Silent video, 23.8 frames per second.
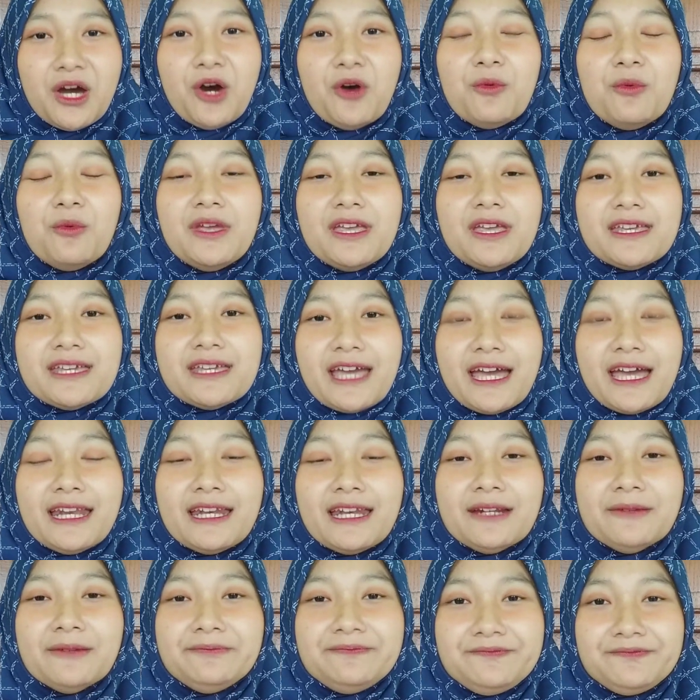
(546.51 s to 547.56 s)
we
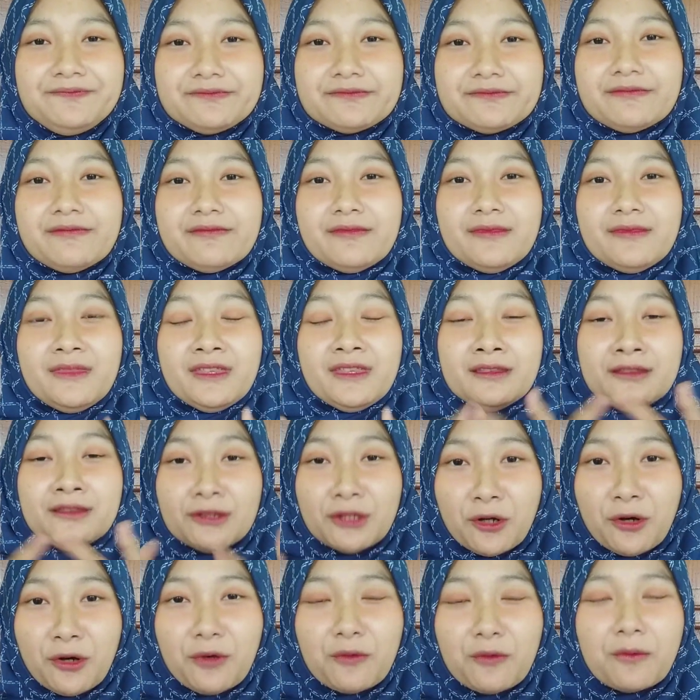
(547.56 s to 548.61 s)
can
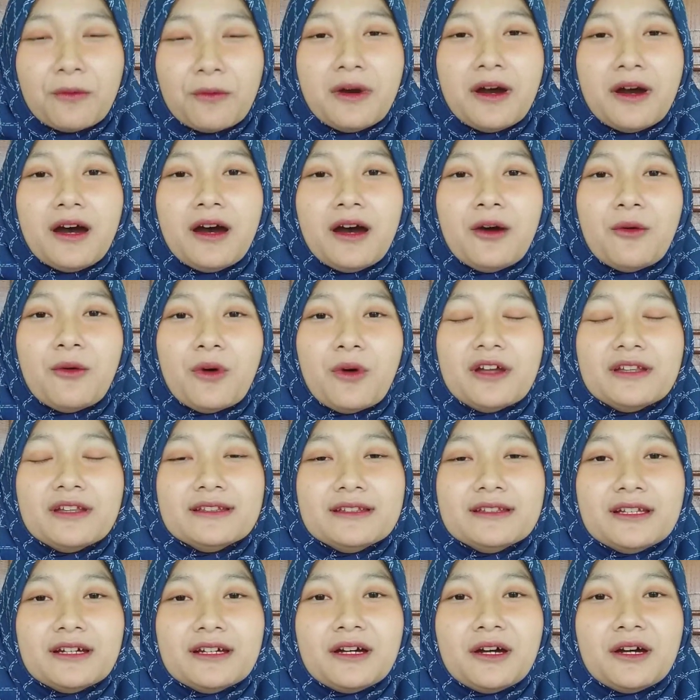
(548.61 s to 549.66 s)
know
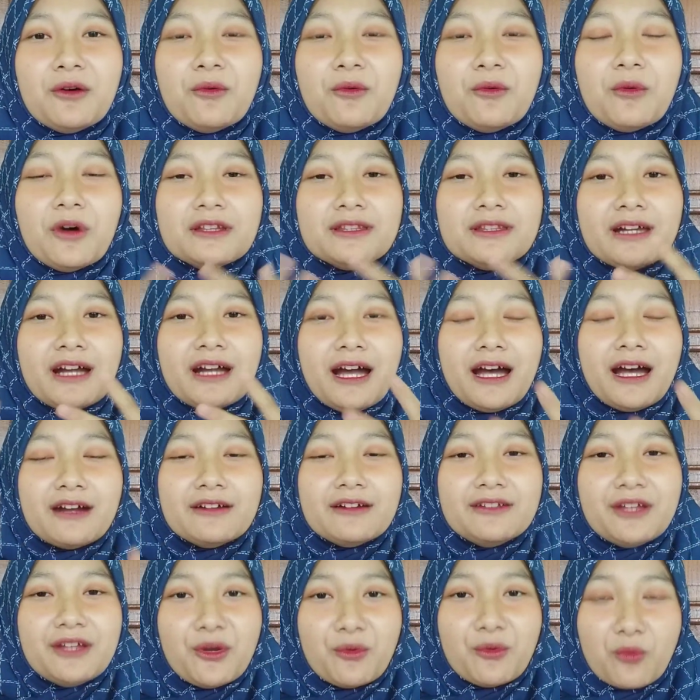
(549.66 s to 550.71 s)
what are
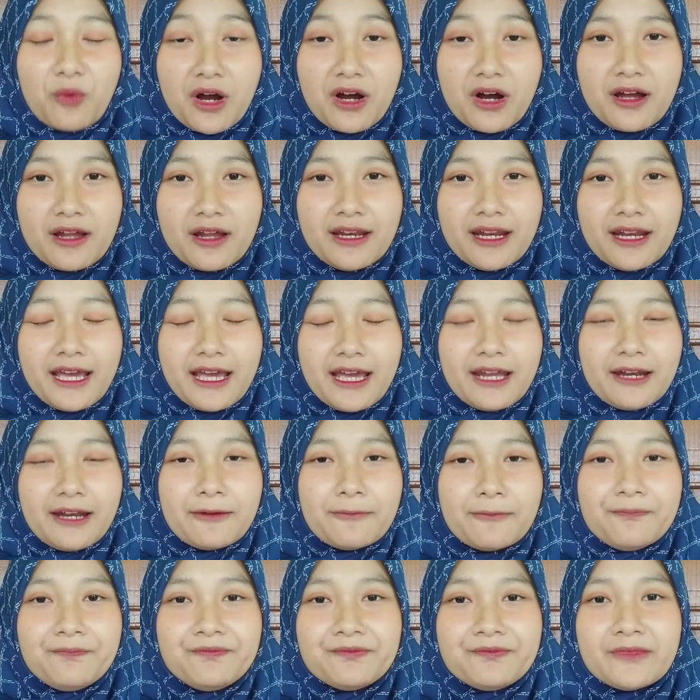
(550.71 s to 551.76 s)
they want
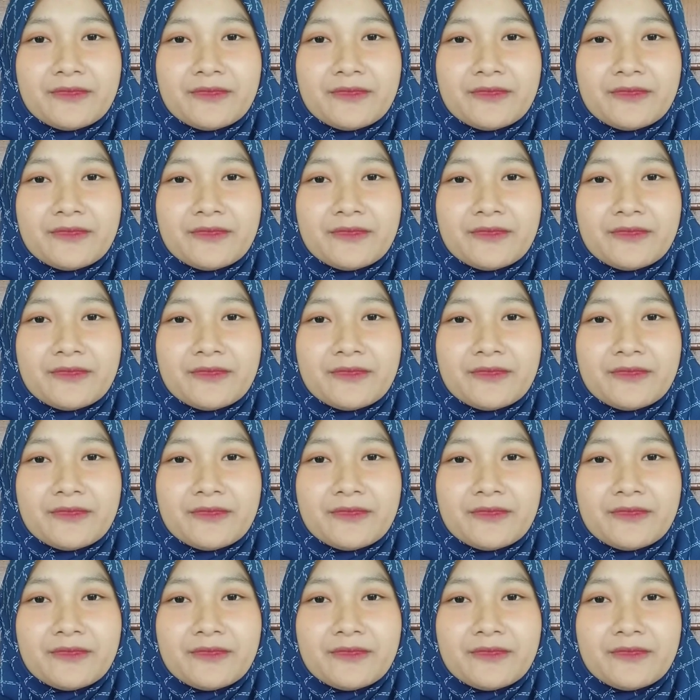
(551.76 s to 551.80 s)
and